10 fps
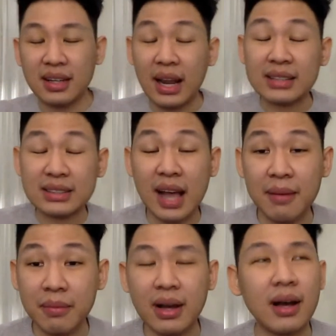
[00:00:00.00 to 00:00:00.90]
last
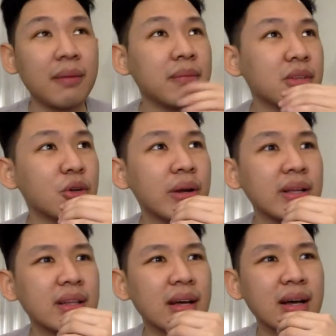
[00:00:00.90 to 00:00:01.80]
time,
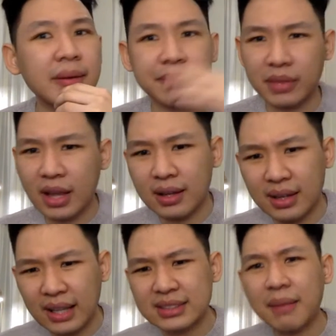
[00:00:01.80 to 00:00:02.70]
during the
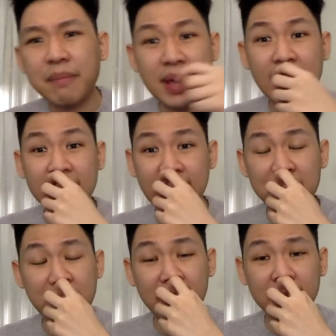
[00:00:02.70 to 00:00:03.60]
last time BN
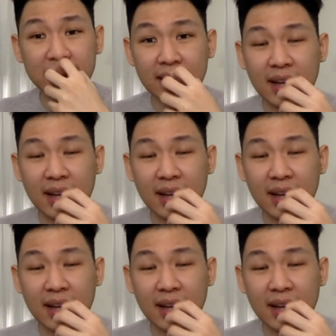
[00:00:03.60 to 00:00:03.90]
time,